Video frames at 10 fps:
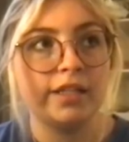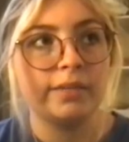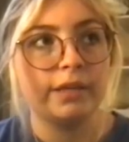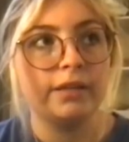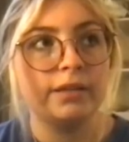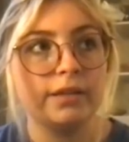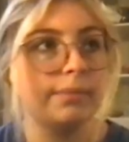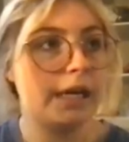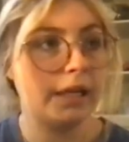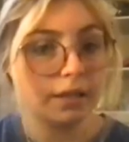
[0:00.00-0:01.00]
spent
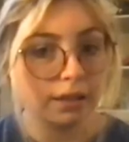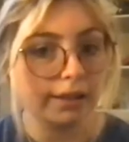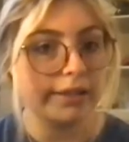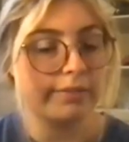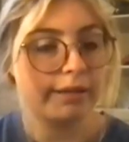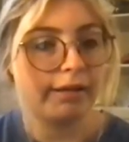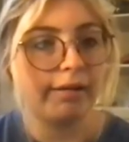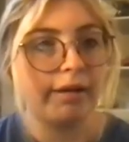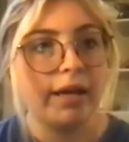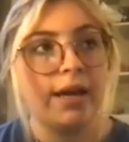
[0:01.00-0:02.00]
some nights in
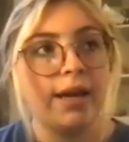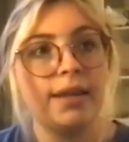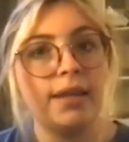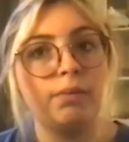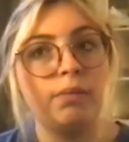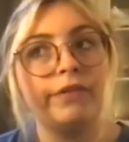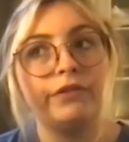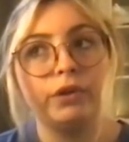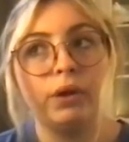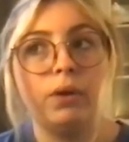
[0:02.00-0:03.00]
Lisbon, and then we
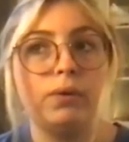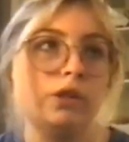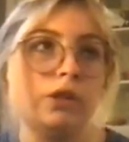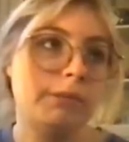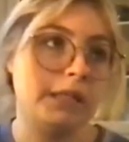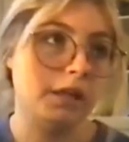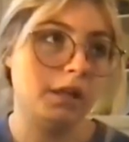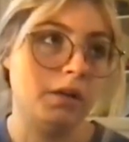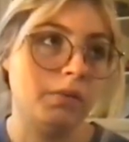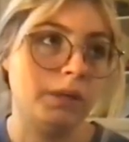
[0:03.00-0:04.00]
flew to
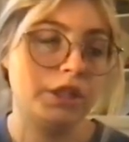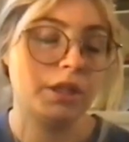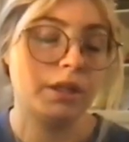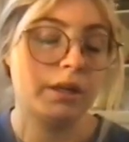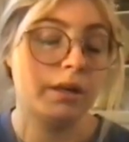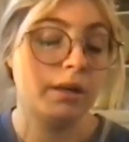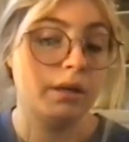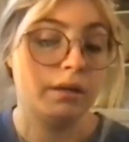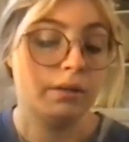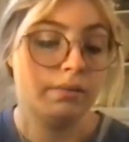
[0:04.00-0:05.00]
Madeira, which
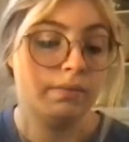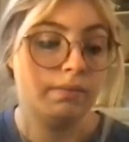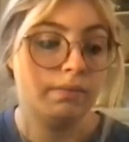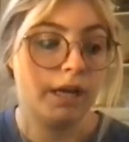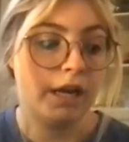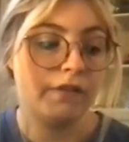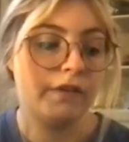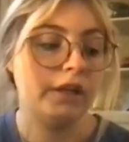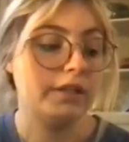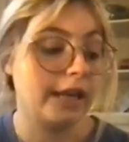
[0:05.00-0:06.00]
the
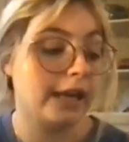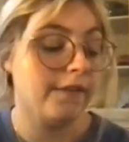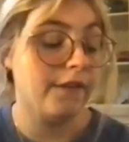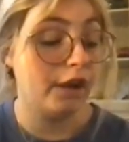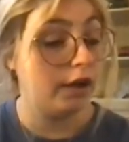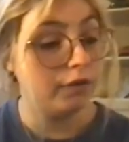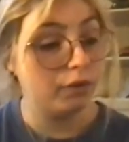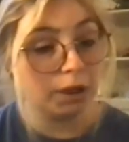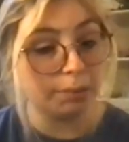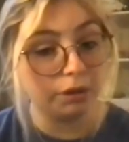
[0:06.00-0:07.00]
airfare is like very
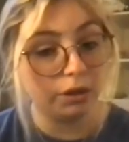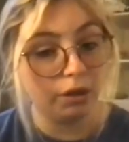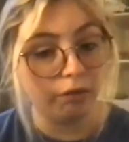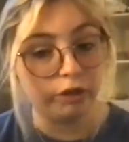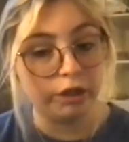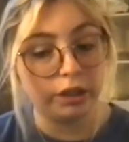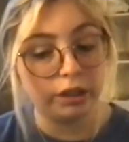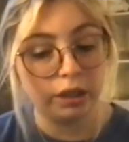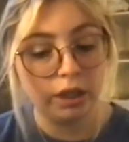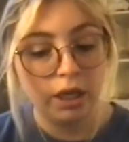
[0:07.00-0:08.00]
affordable over
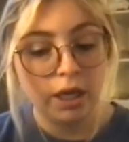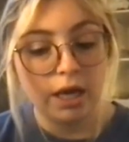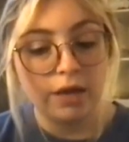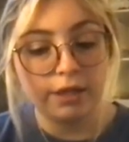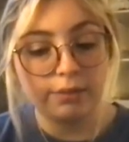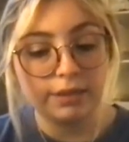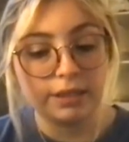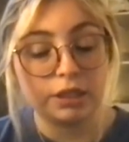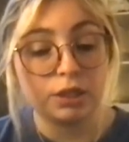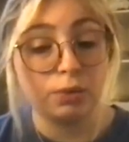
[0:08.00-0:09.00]
here. I think it was
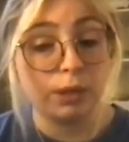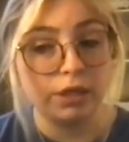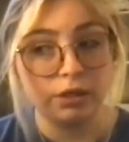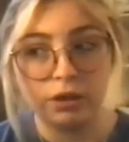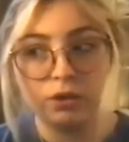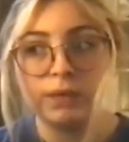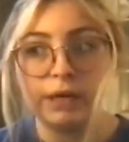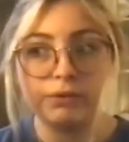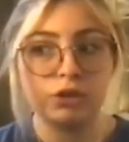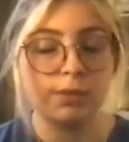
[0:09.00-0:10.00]
like a 20 €
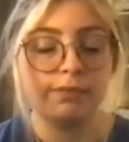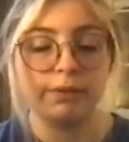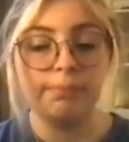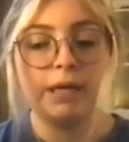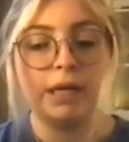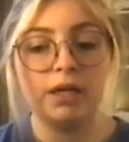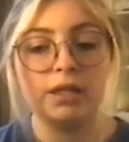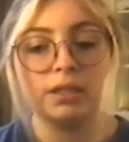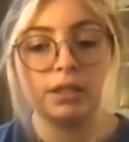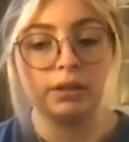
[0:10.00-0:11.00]
round trip from
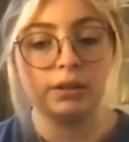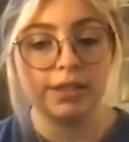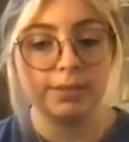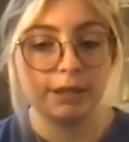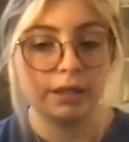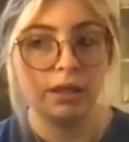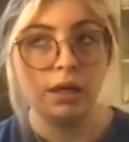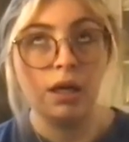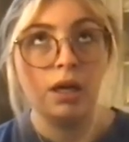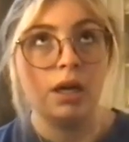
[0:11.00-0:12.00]
Paris to Lisbon
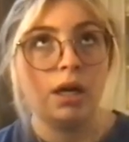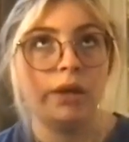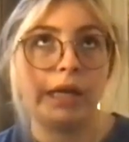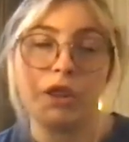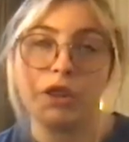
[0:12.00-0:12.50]
and like a